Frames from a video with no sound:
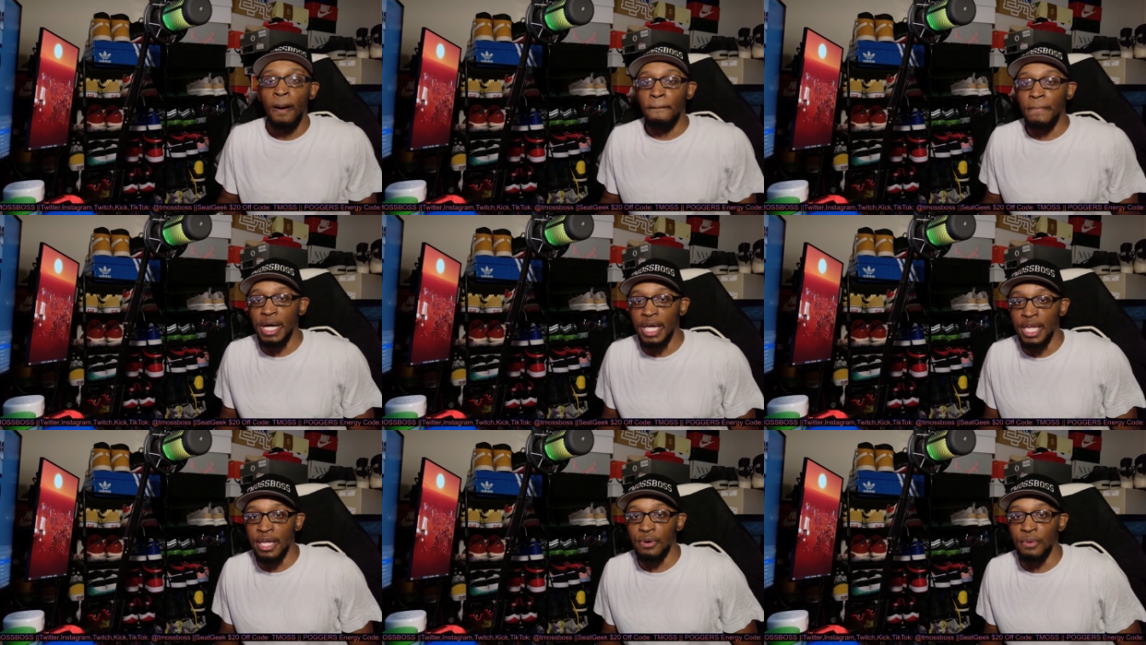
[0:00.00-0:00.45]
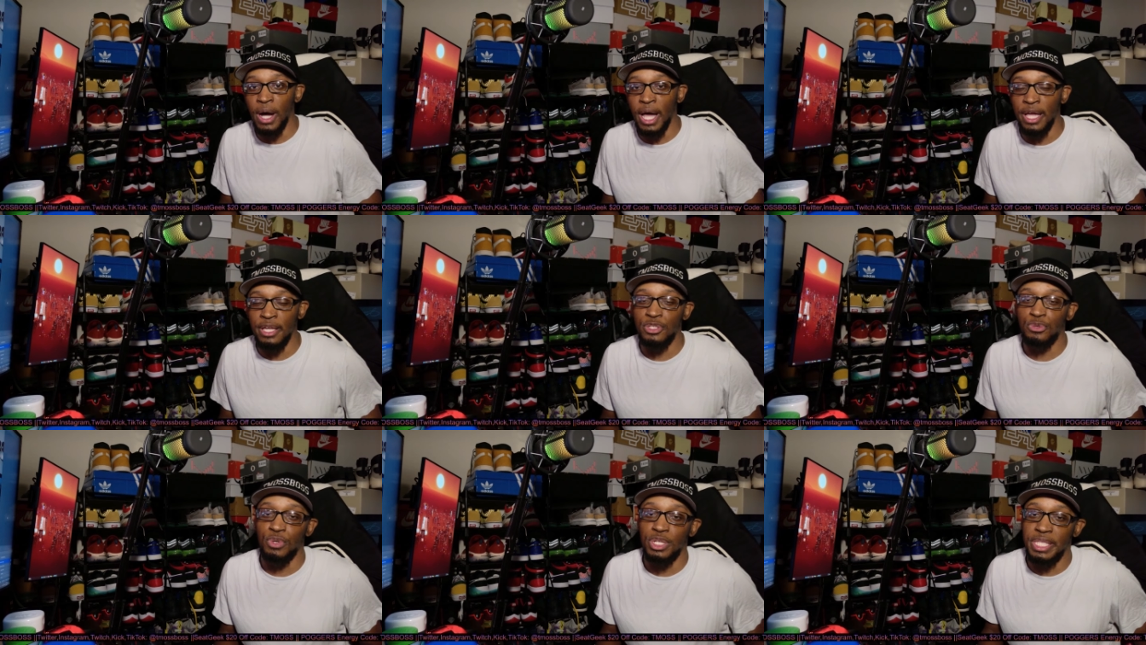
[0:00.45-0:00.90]
but
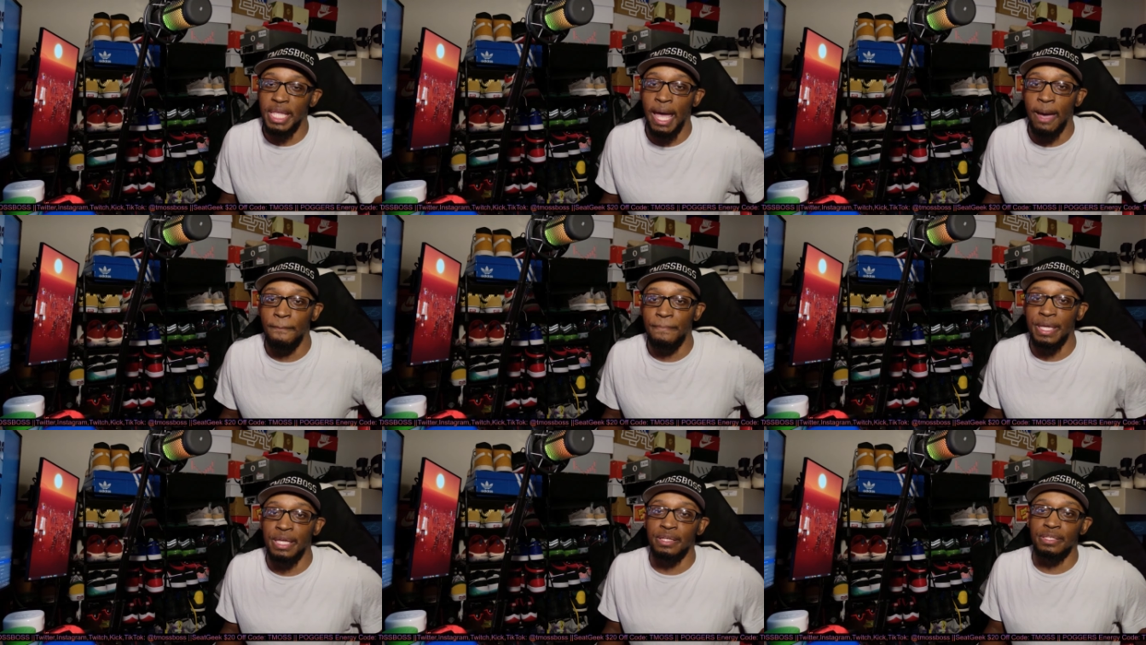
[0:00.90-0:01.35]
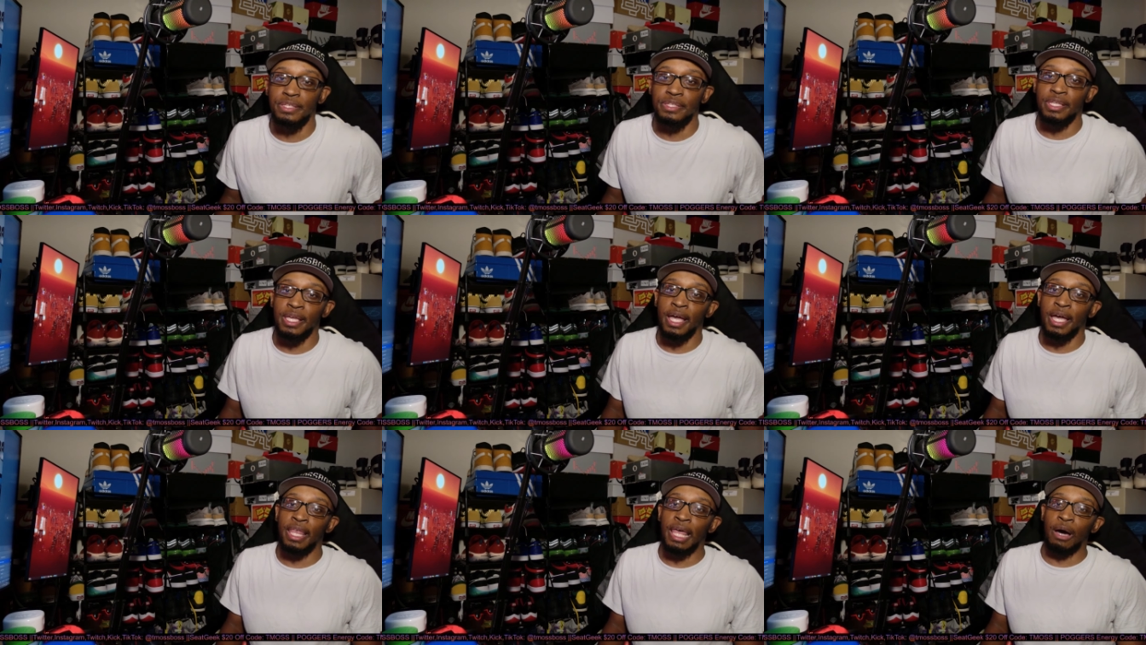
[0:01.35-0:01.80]
anyways, with that being
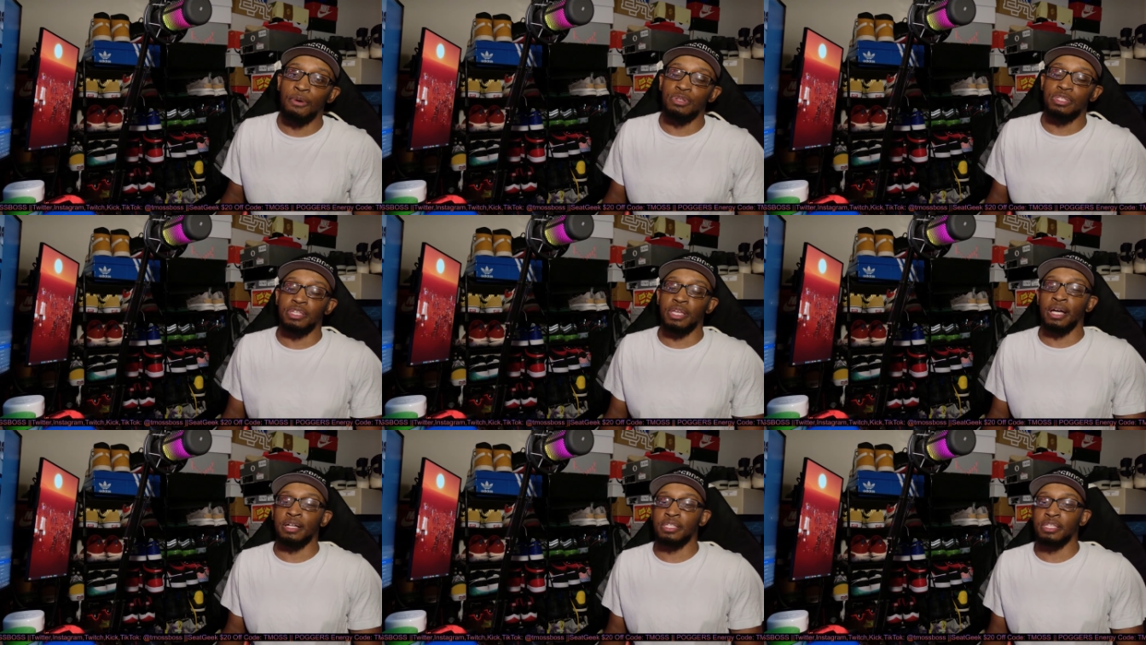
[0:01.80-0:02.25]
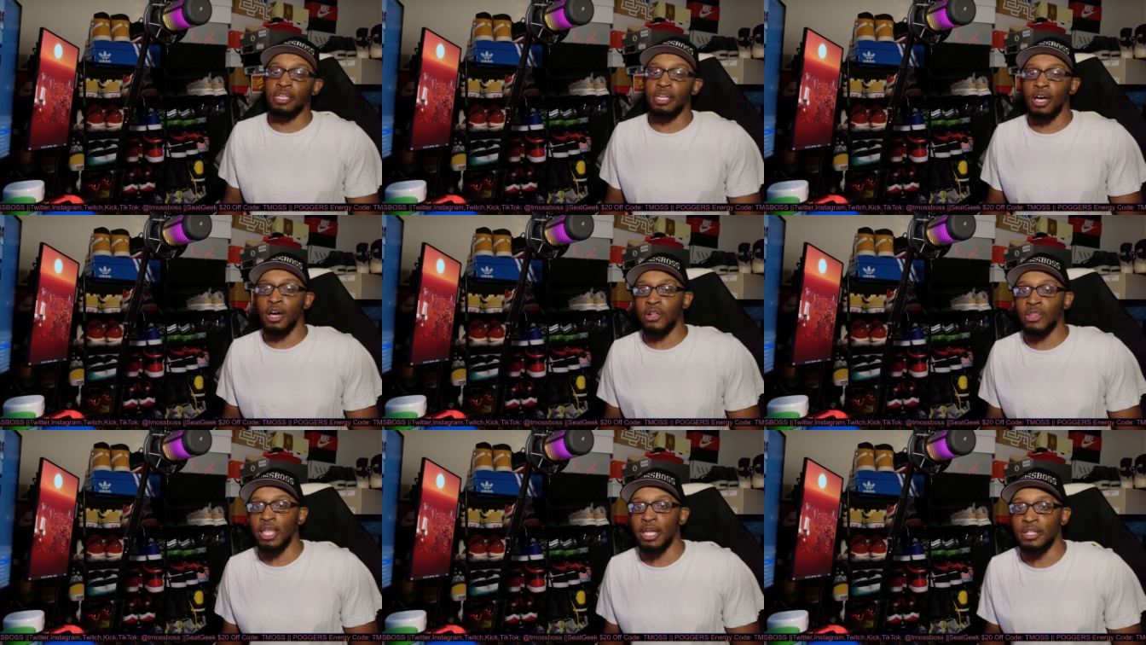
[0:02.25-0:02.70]
said, I will talk to
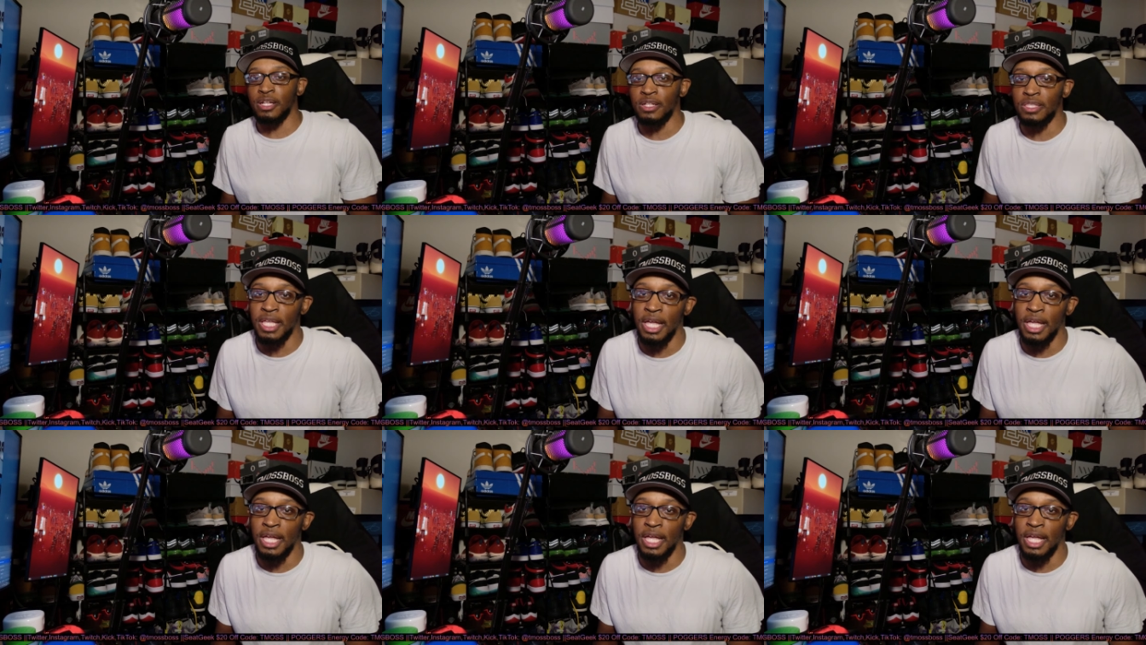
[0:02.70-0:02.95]
y'all later.